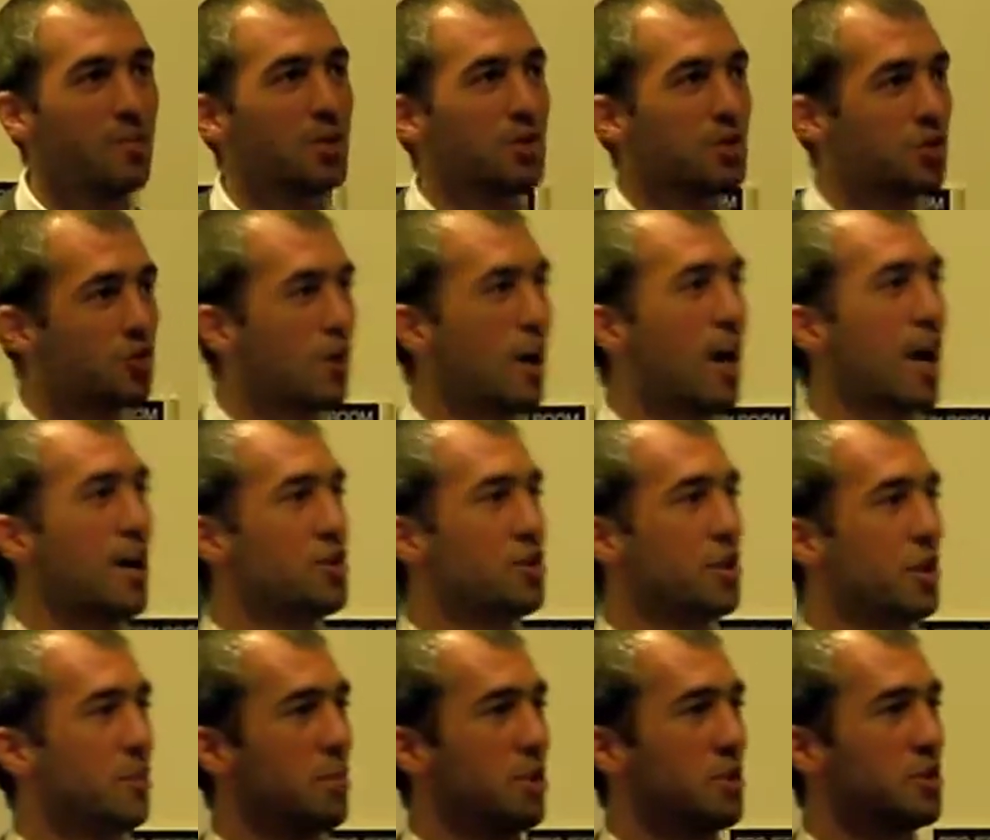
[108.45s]
it's
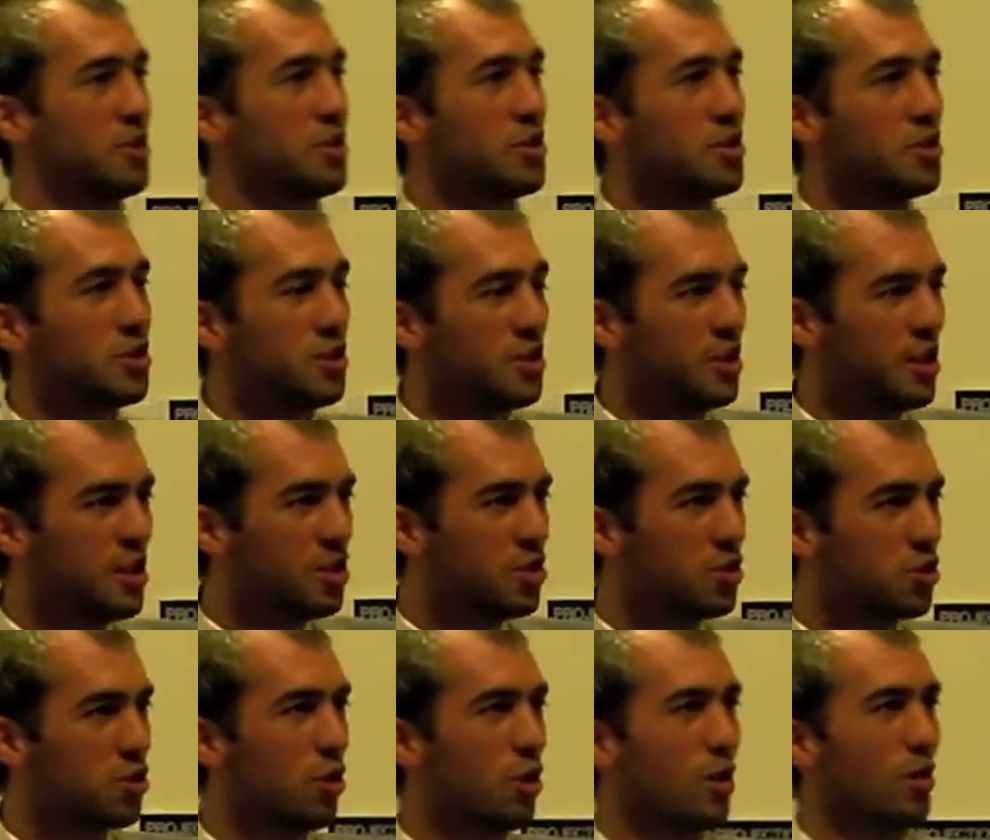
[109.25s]
tragic because it's
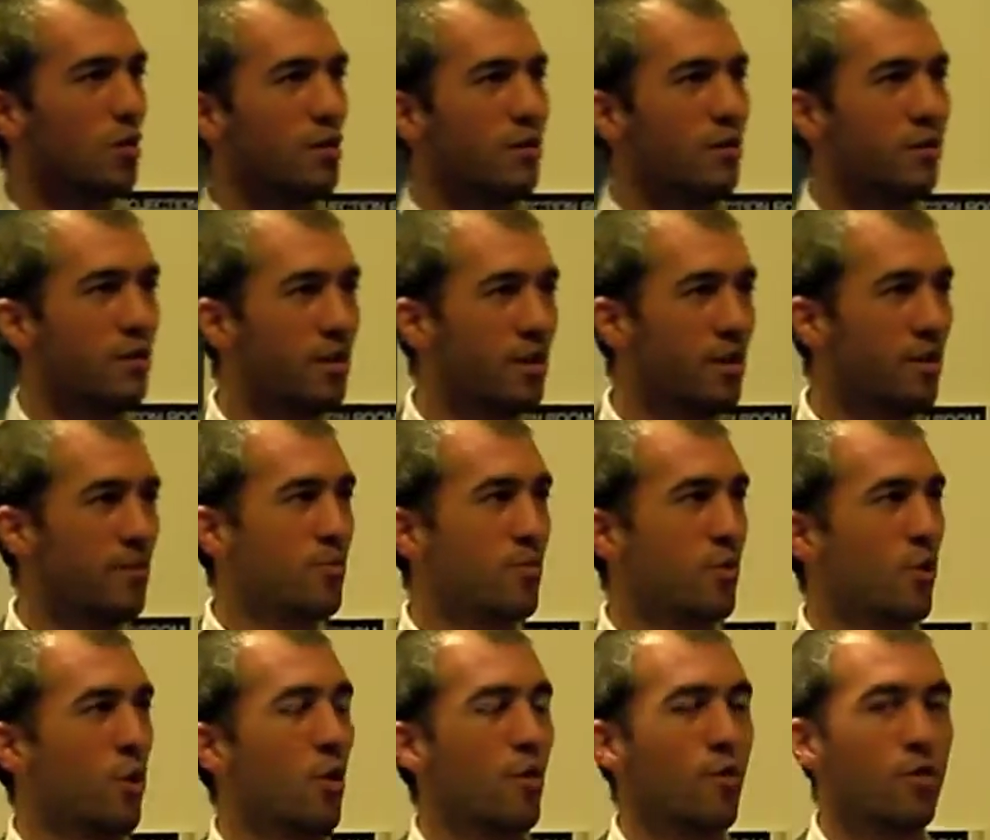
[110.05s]
this sort of
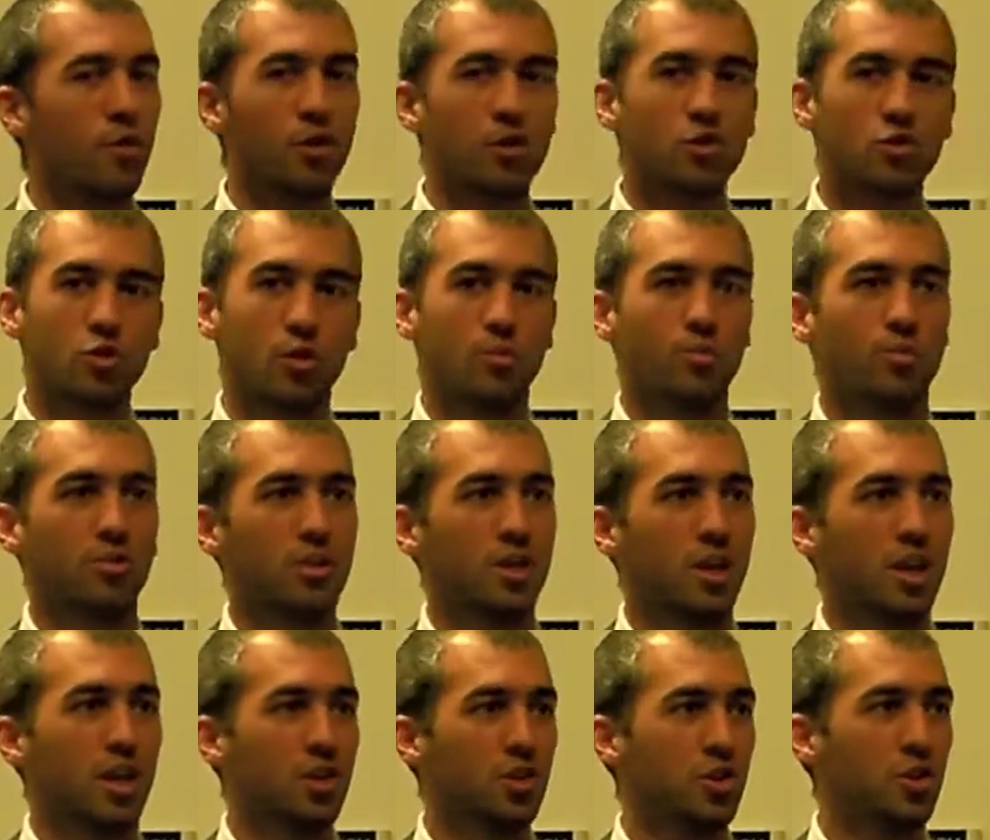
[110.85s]

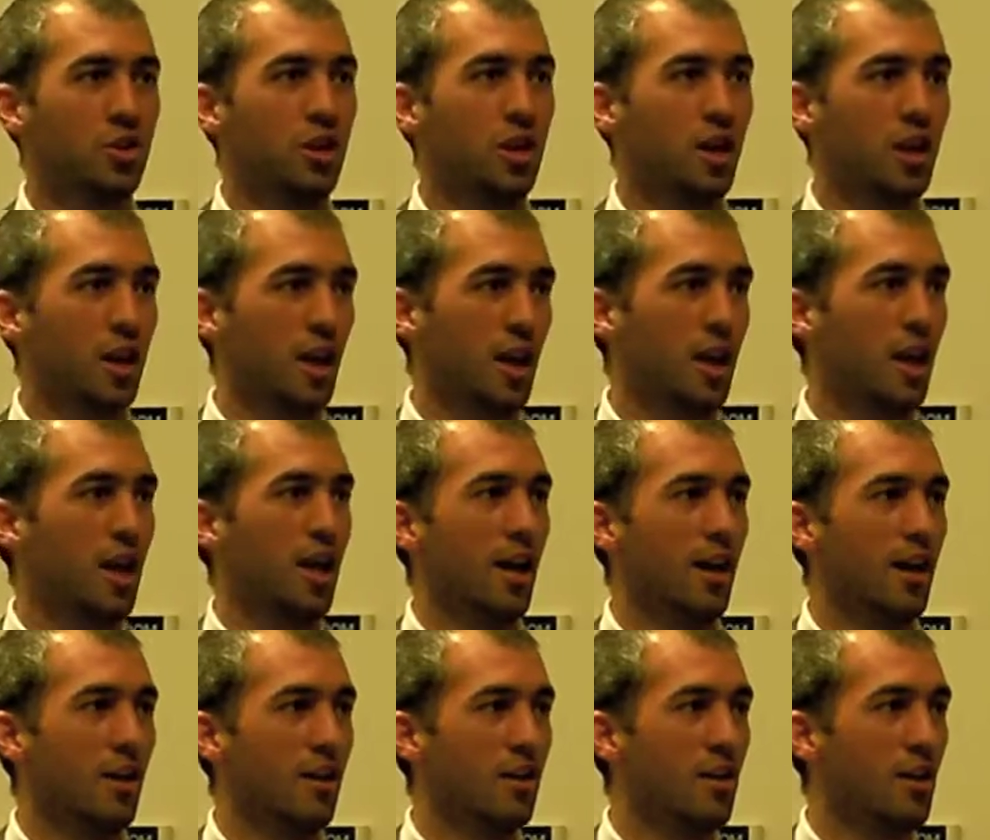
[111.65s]
overinterpretation
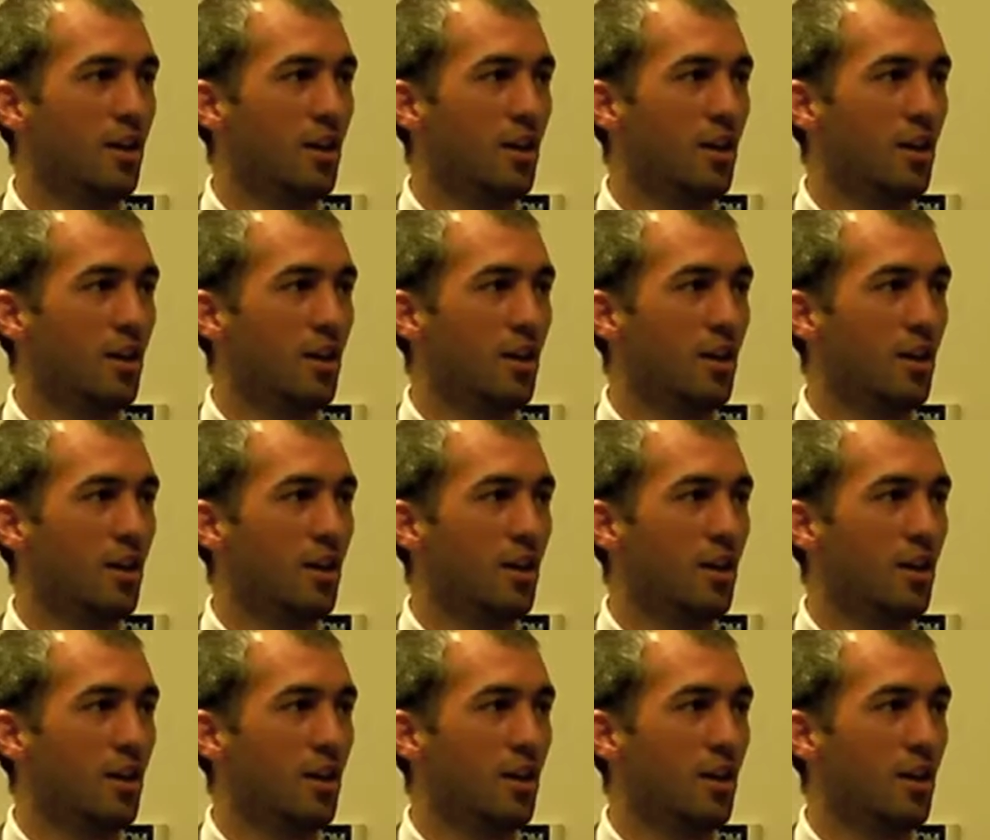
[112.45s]
and